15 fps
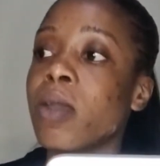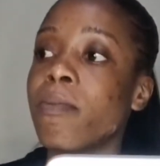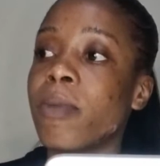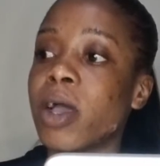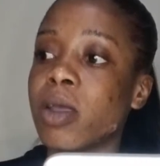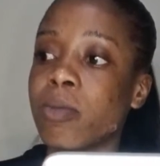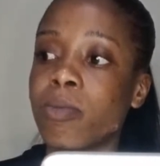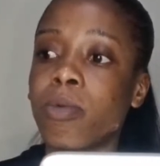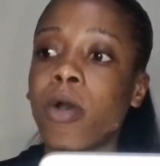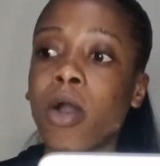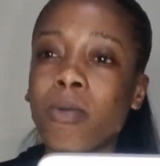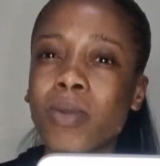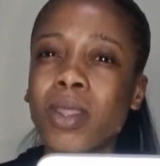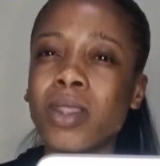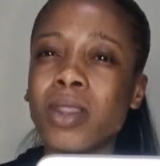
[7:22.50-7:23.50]
But
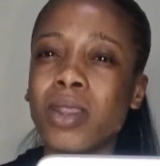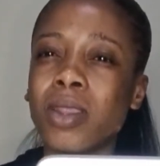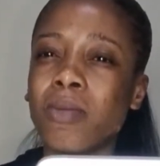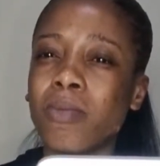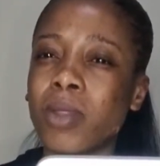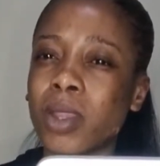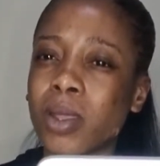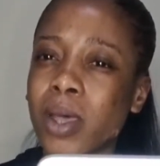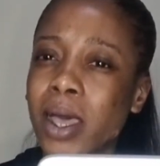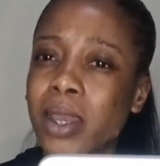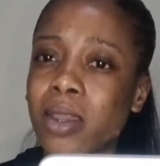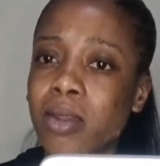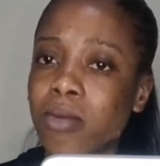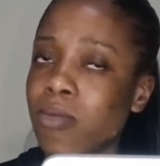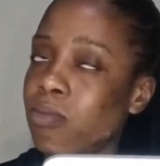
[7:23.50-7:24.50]
probably Tim still
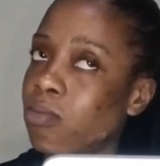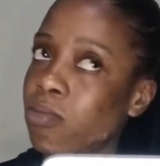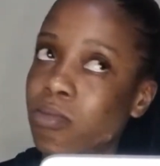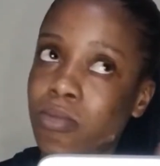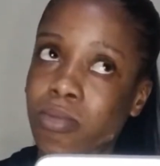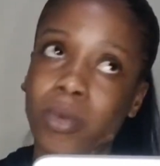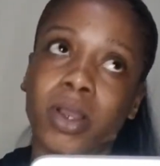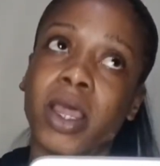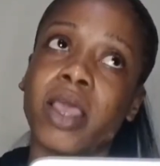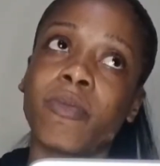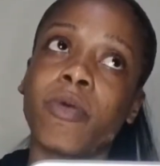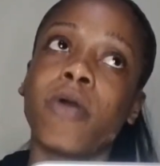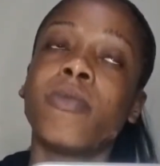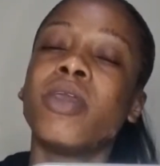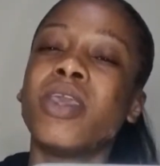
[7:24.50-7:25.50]
hadn't, like
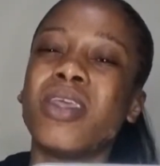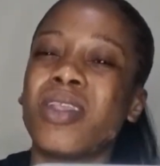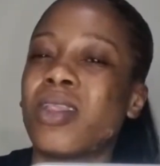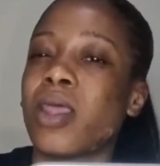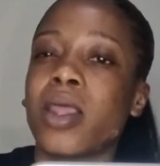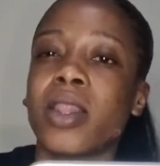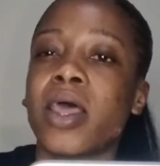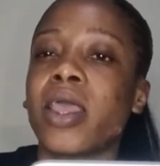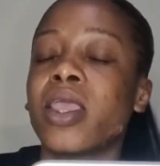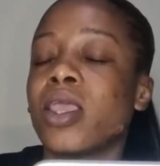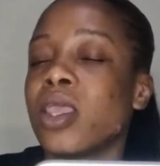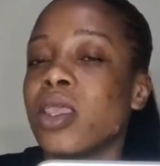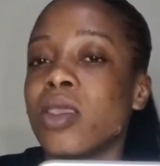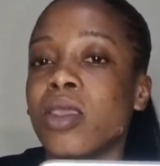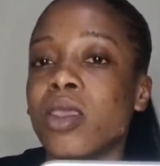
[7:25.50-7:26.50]
probably he said that
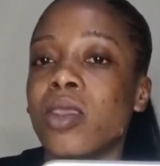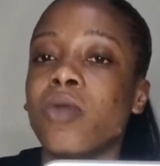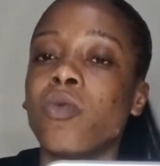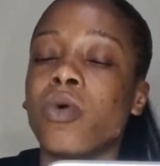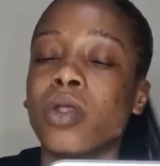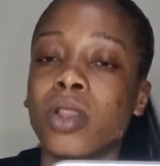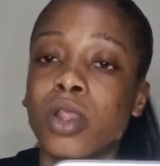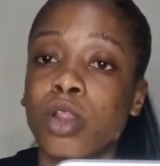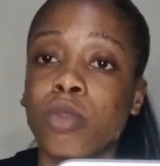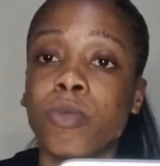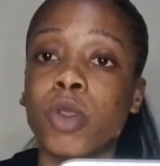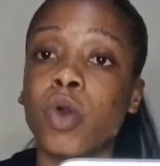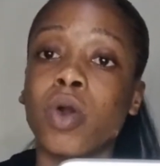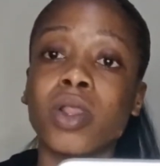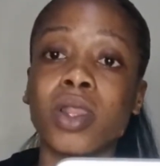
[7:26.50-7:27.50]
he wanted to
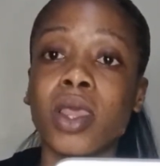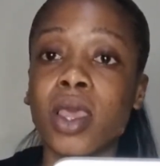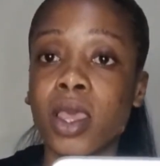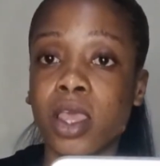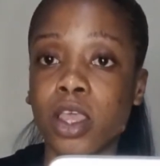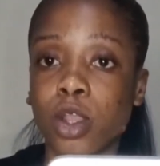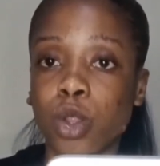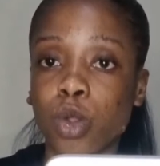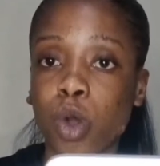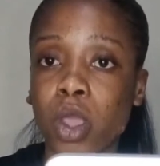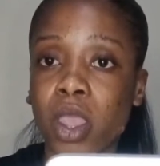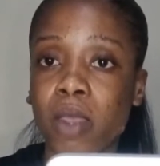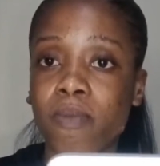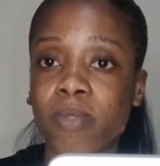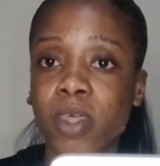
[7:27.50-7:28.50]
because he saw
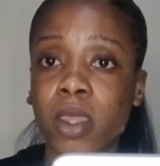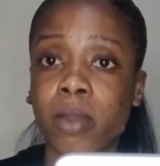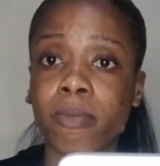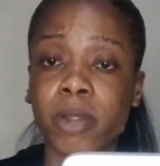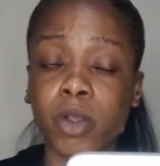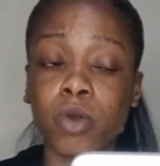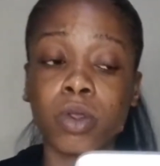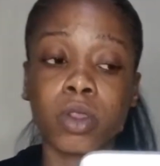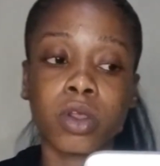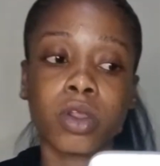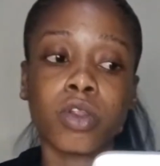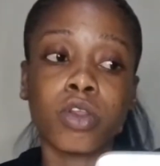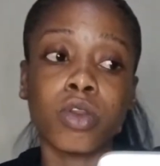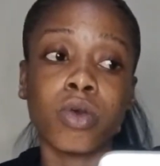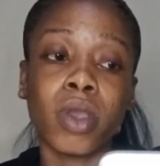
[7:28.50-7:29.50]
him there.
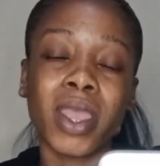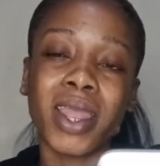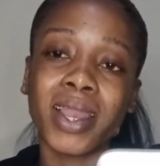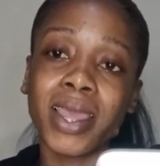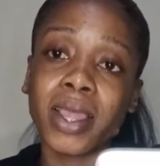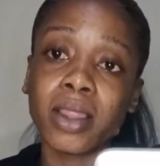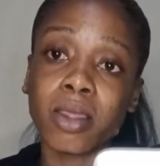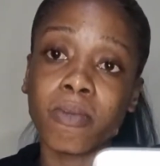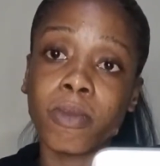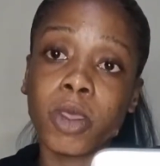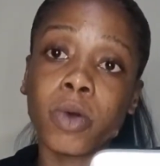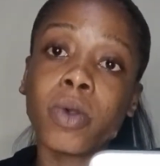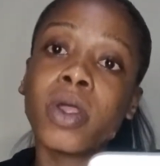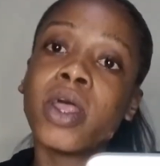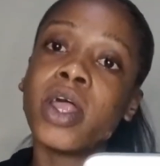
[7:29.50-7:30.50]
Because you know, earlier in the
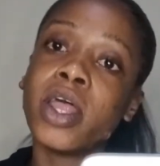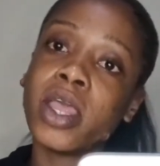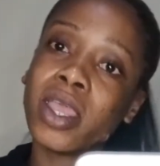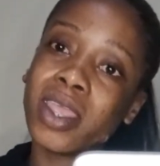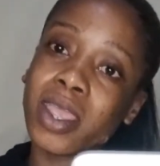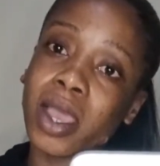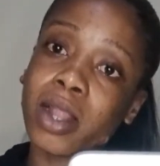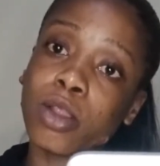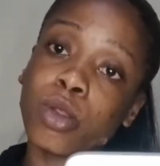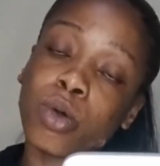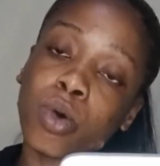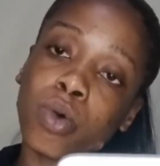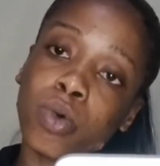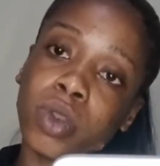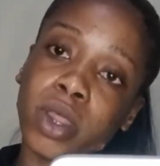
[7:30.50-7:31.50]
mail, he had
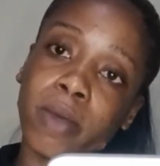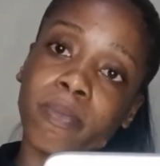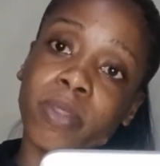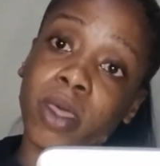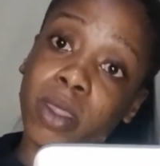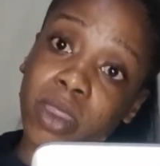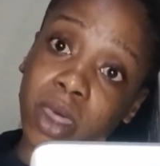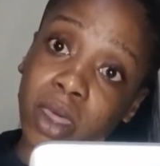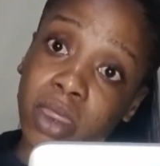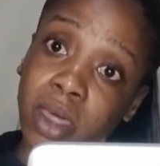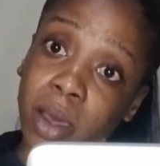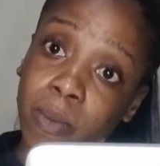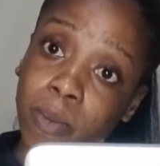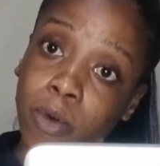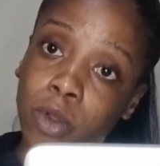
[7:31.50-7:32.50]
told them
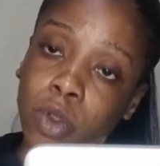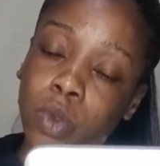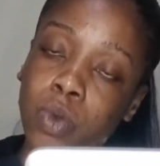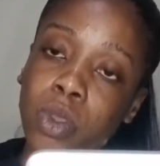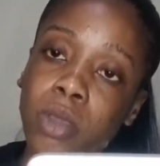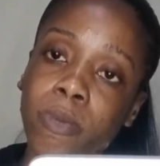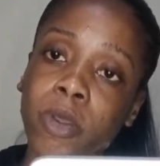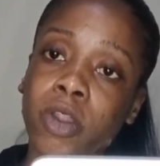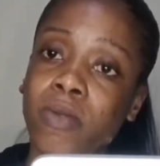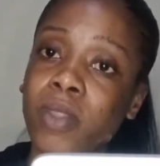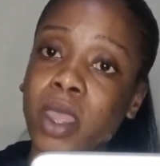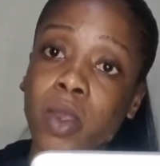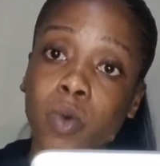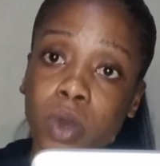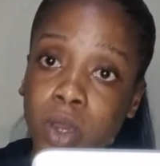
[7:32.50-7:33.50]
that boss who emailed him
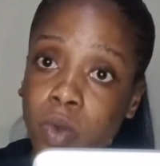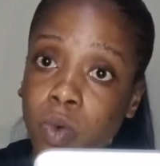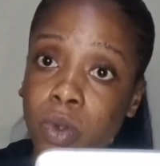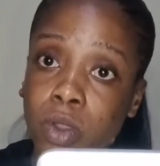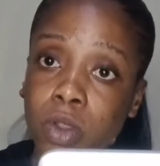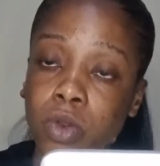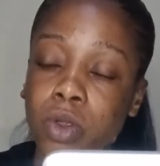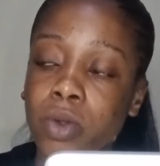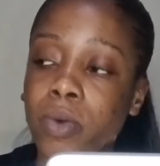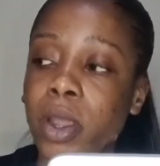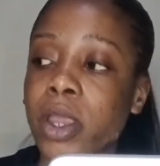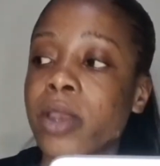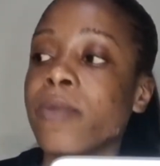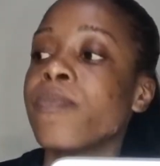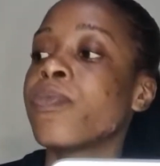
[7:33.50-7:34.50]
that he didn't want to do it,
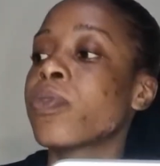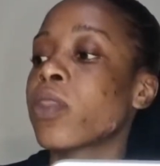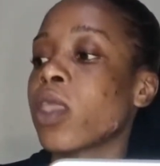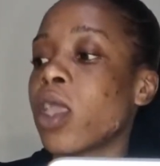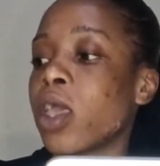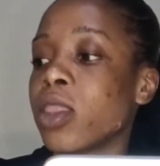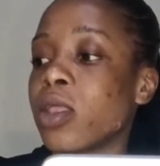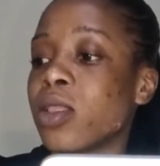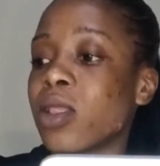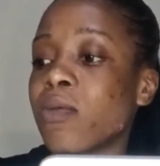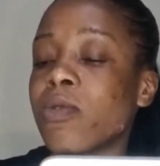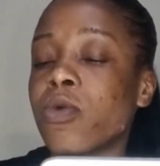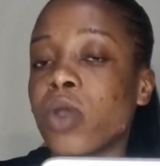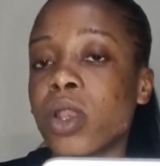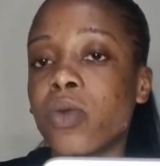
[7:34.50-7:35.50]
right? And then
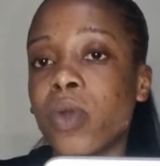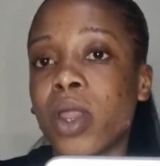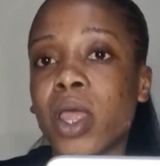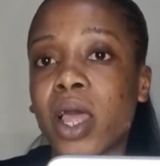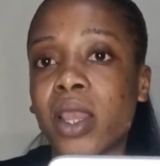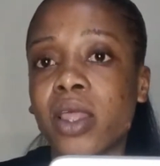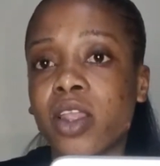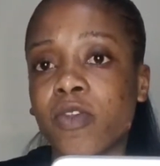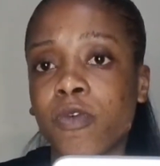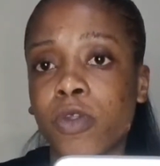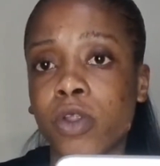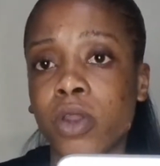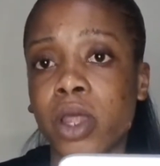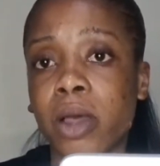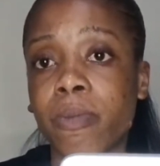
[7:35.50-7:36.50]
subsequently when Alex
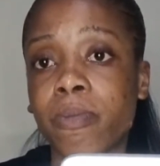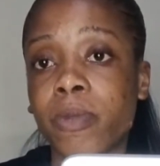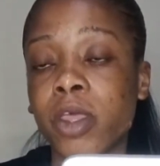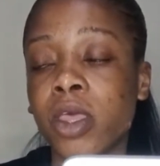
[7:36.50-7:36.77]
followed up,